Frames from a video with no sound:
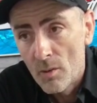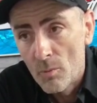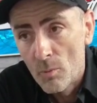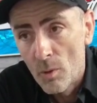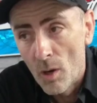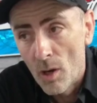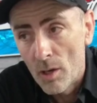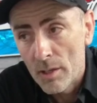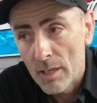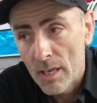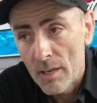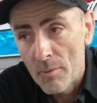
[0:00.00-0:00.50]

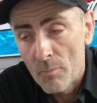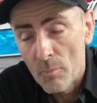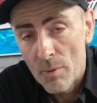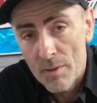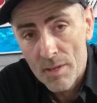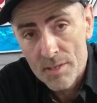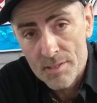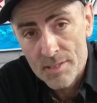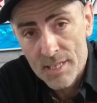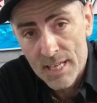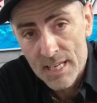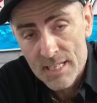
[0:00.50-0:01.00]
working
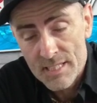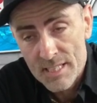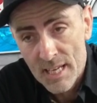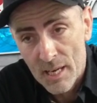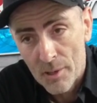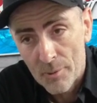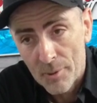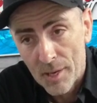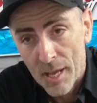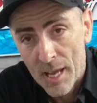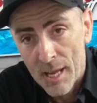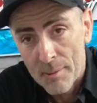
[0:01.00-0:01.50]
with a
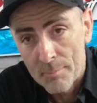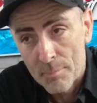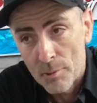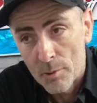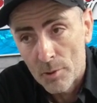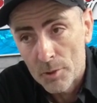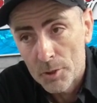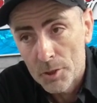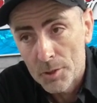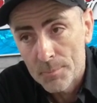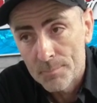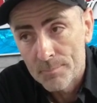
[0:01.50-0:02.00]
detailed
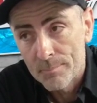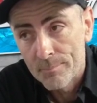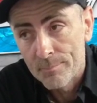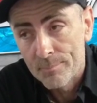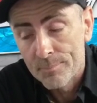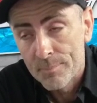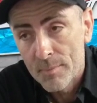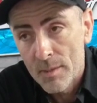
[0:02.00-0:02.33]
airbrush.